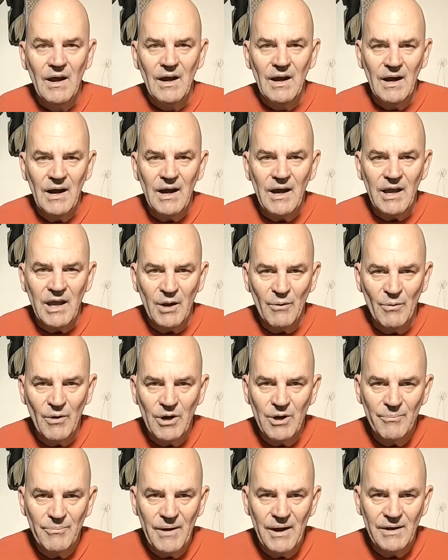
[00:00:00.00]
Hi, and
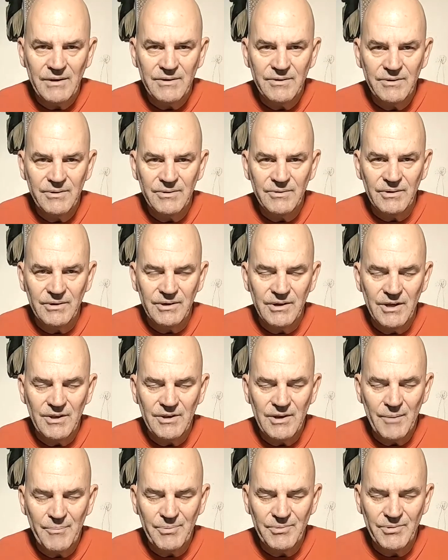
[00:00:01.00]
welcome back to
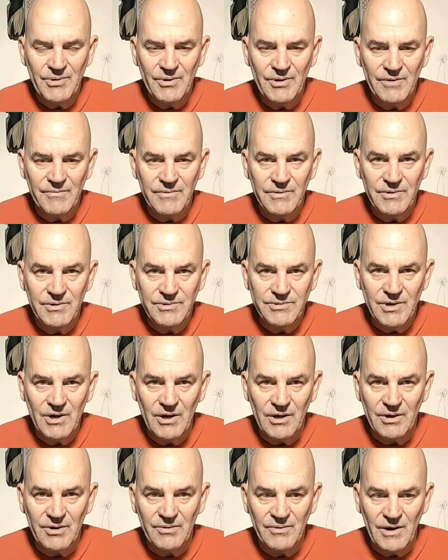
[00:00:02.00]
another episode of
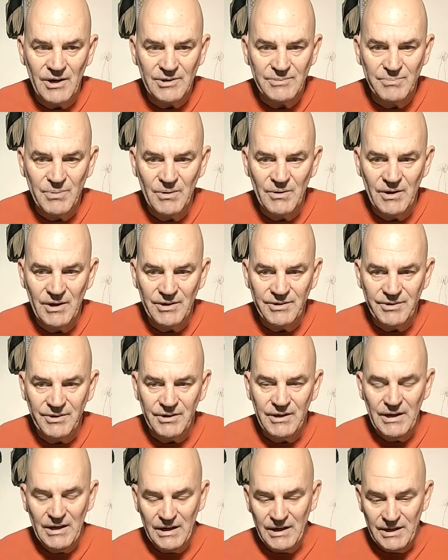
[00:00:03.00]
Utah Crossbow Hunter.
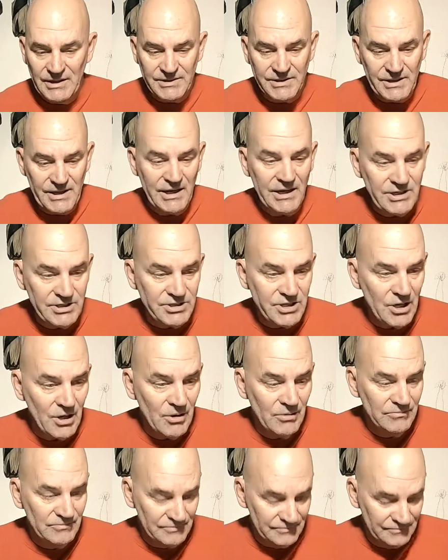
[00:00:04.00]
In today's show,